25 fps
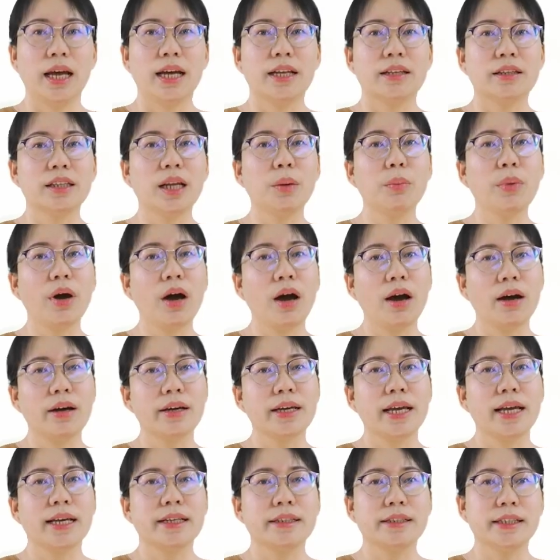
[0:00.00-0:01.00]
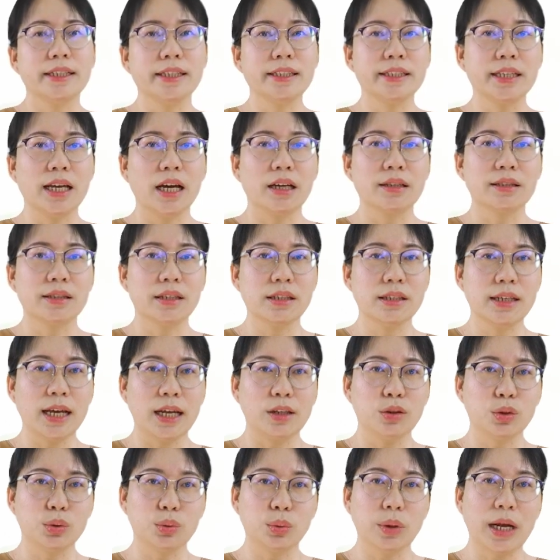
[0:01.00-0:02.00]
So, what are the
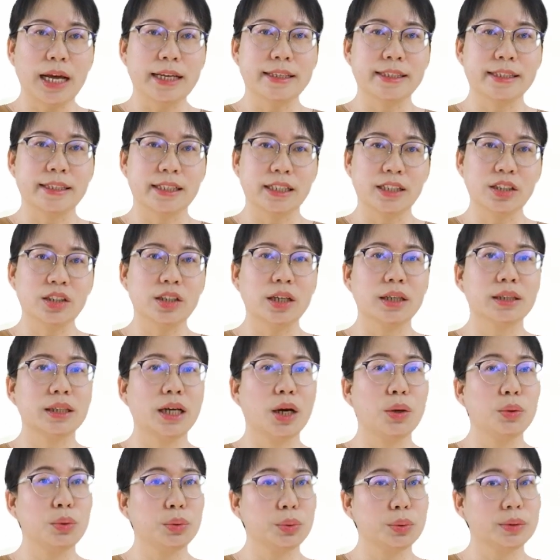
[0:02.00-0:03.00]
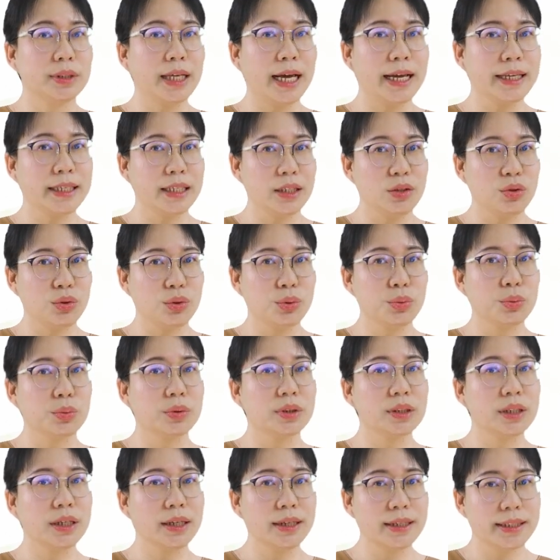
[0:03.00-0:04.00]
functions of each of the five factors that
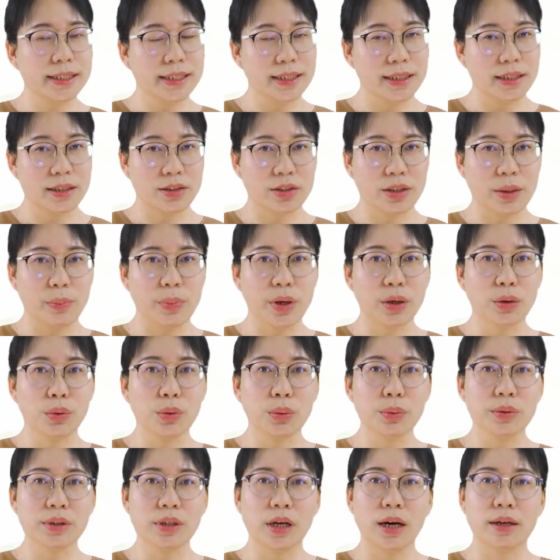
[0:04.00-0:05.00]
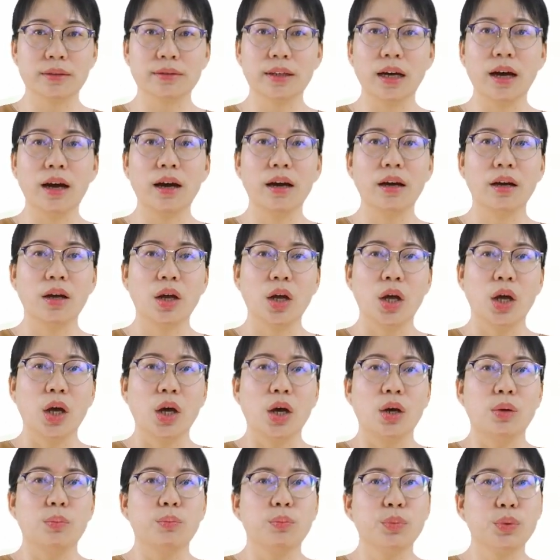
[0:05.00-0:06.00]
influence the formation of natural soil?
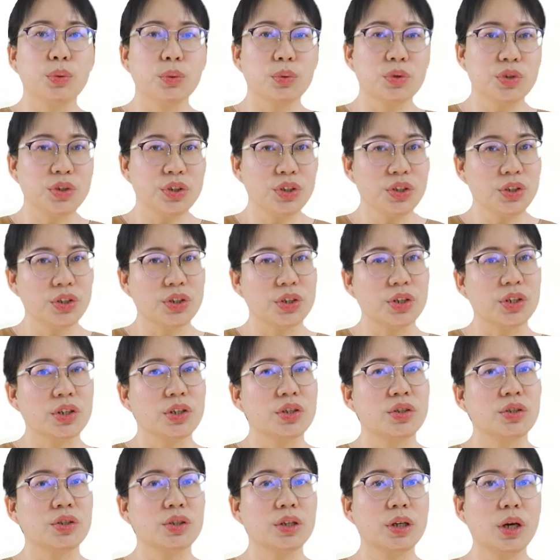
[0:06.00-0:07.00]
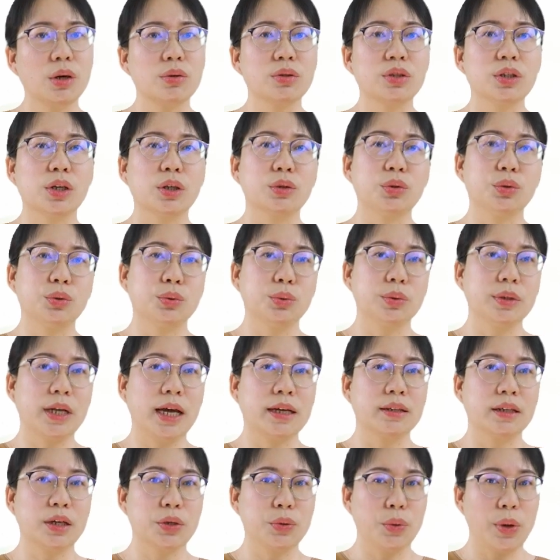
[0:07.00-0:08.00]
Parent material is the original
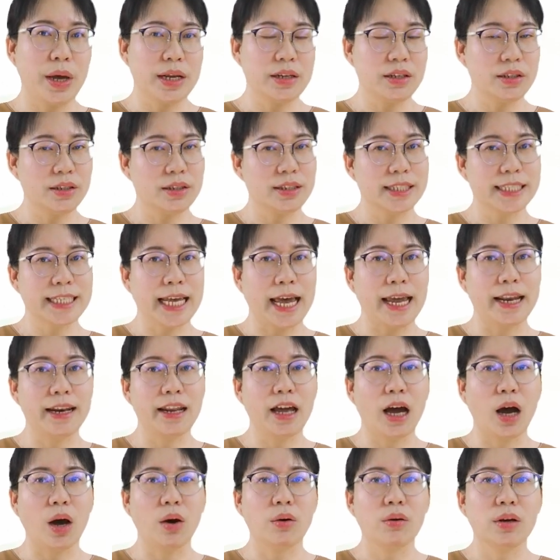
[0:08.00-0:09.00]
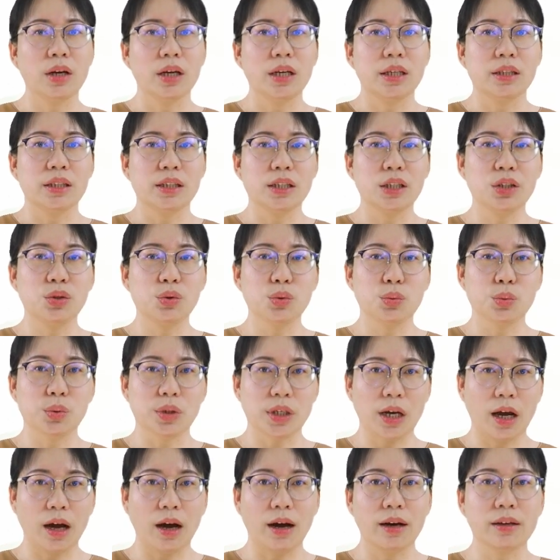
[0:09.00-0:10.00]
material of soil. Its
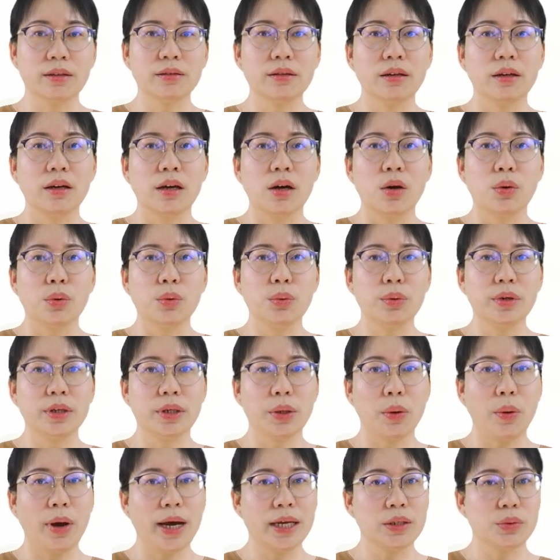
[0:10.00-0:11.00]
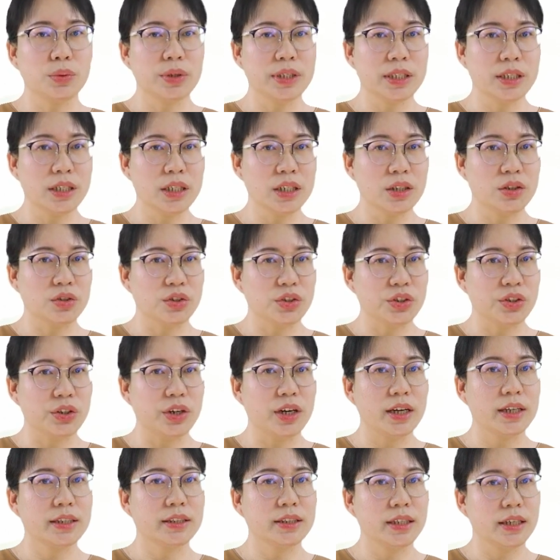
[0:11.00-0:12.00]
composition and physical chemistry
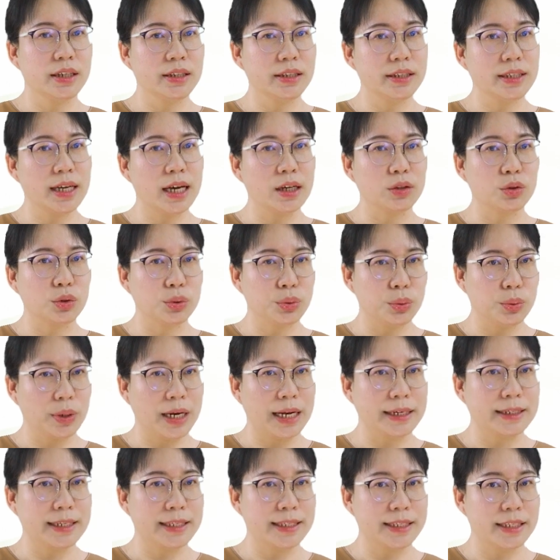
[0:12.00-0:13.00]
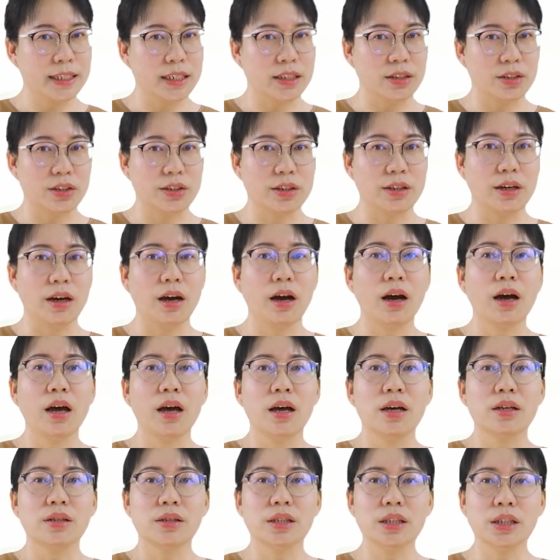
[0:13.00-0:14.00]
affect the properties of soil
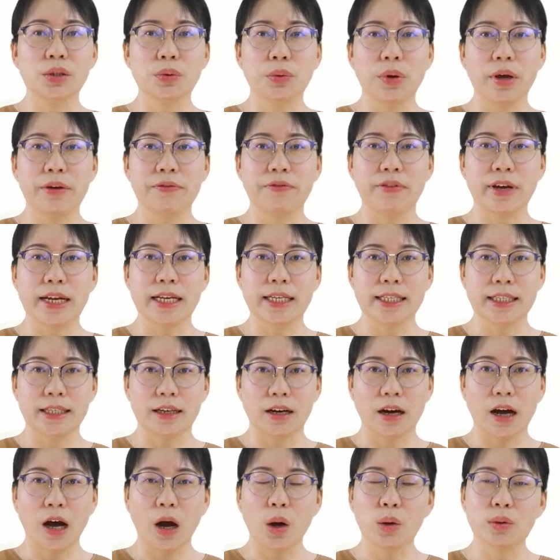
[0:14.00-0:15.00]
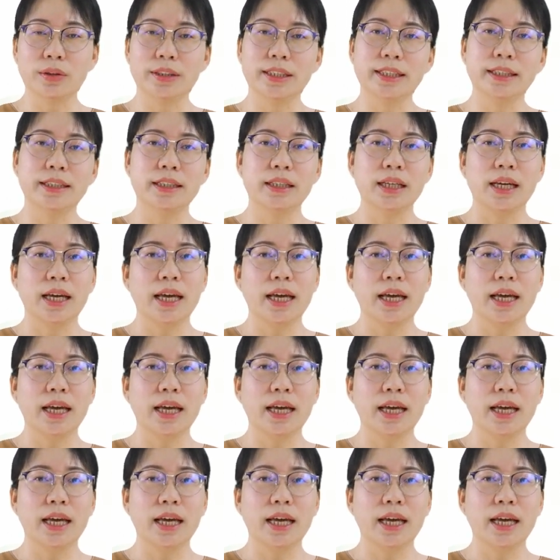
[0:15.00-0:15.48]
and restrict the fertility of soil.